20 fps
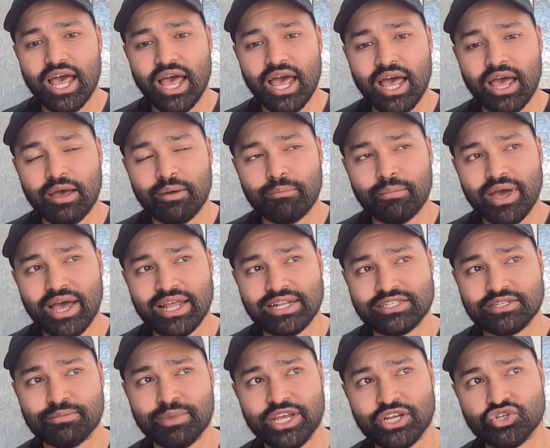um,
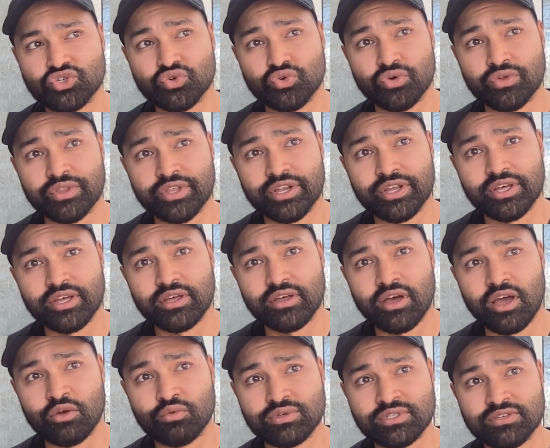and to make sure that
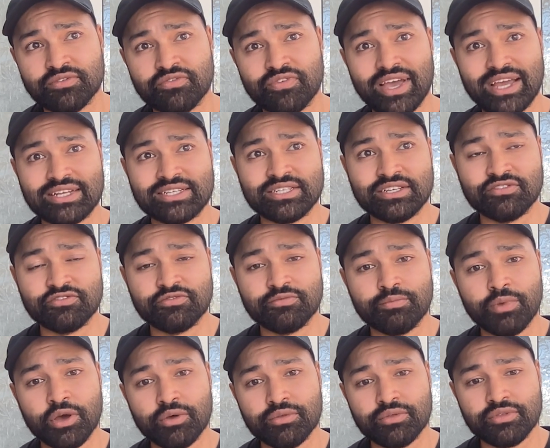I was effective
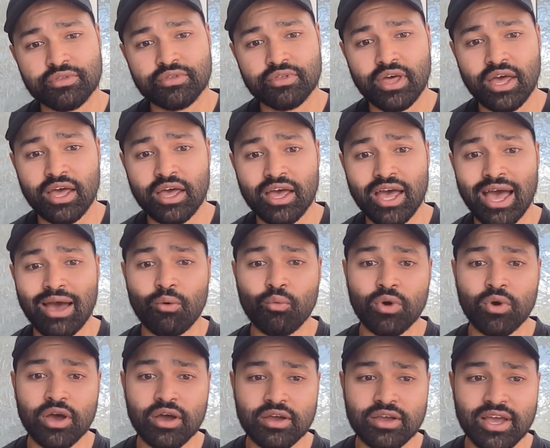both uh, at
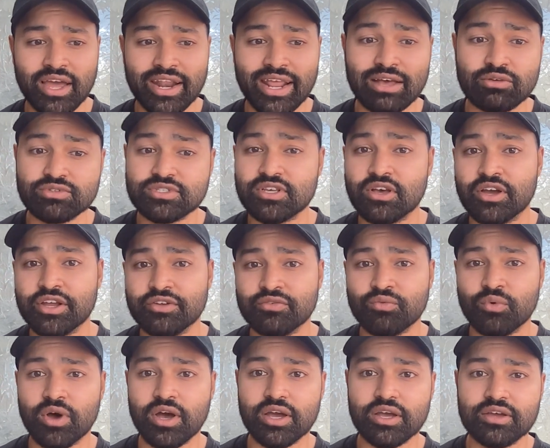work and outside
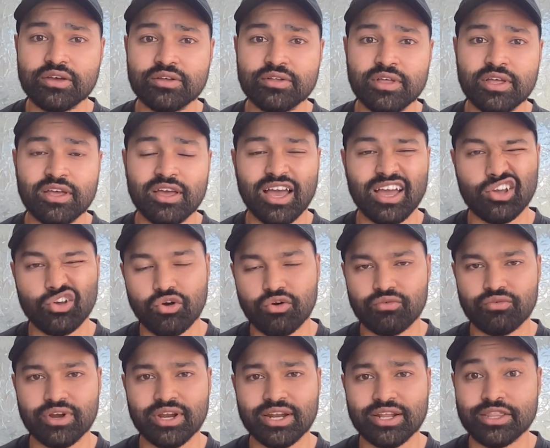of work and
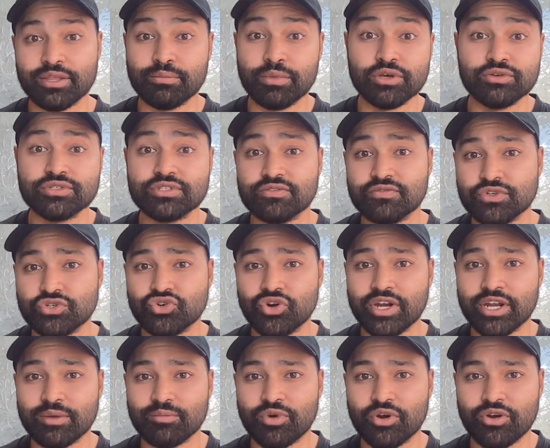got really the most of the
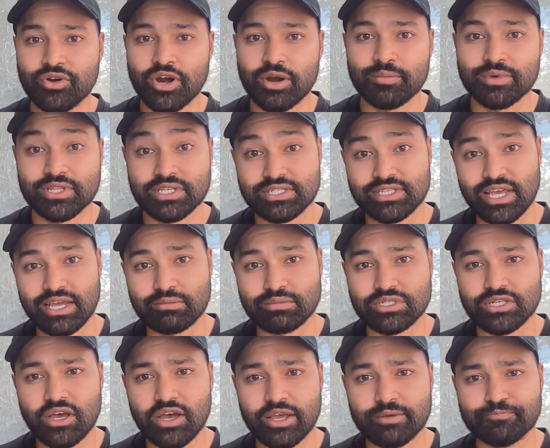training program at the same
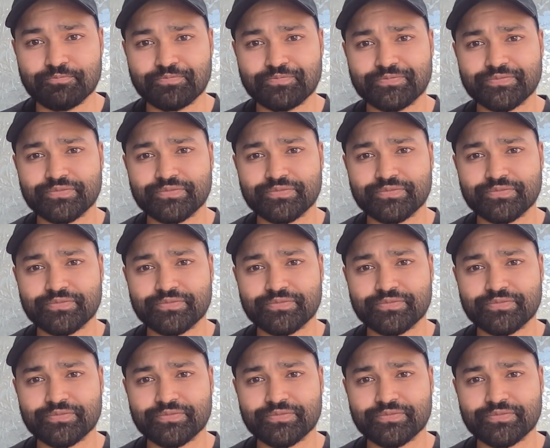time.